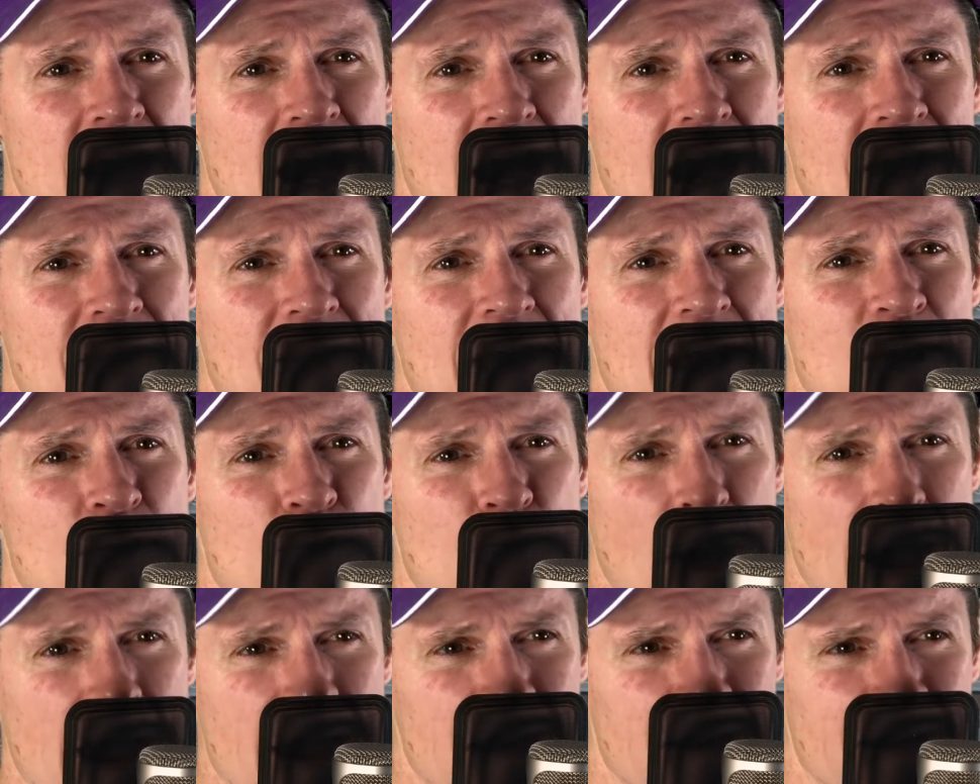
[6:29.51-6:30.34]
and they
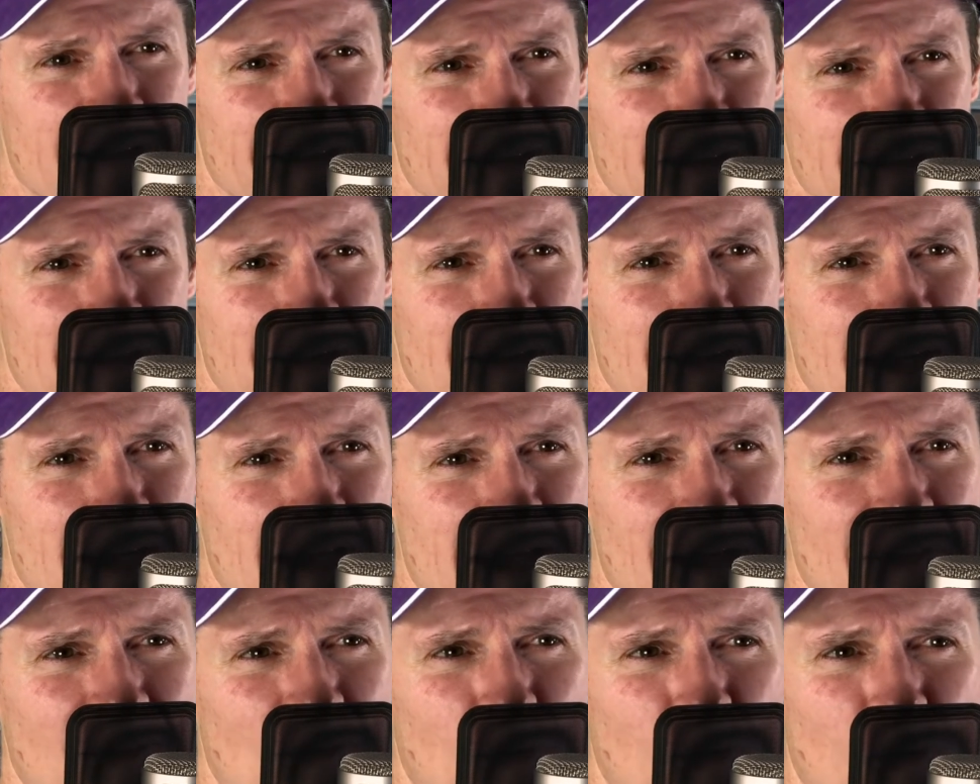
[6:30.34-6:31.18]
raided it,
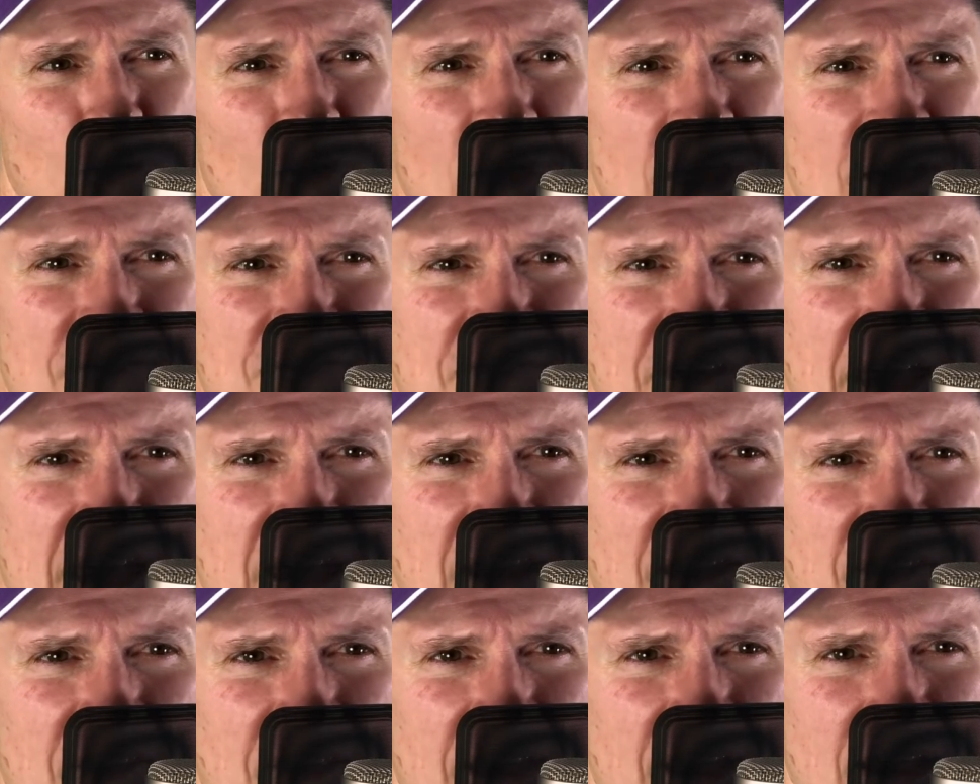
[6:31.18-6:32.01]
and all they
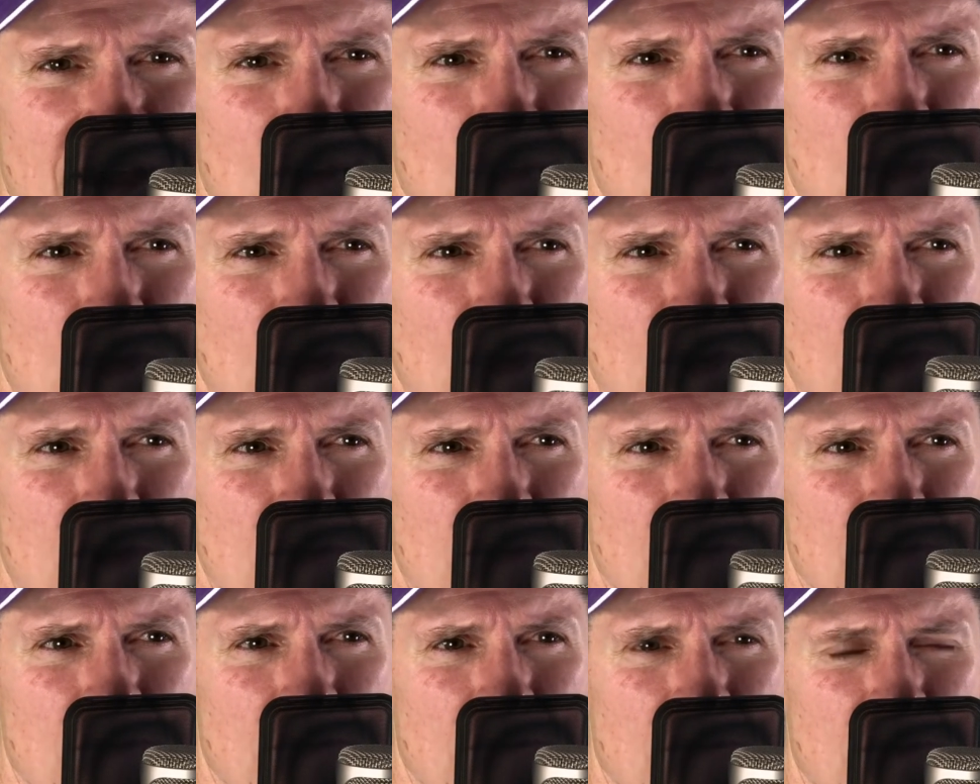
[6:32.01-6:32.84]
found in there were
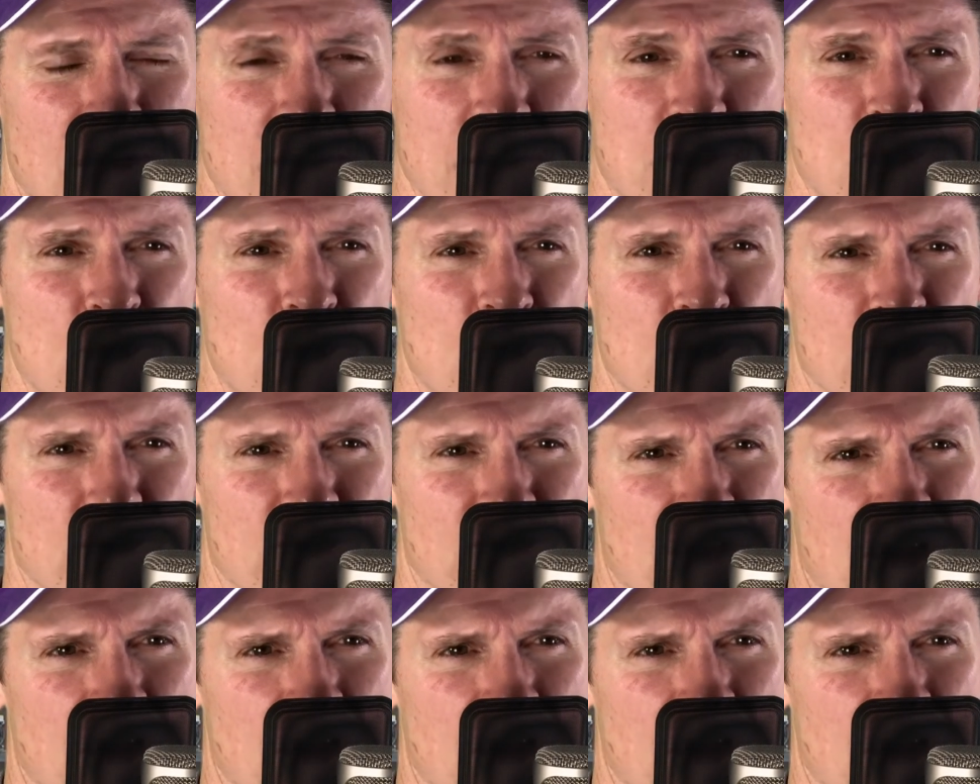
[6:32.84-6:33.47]
computers.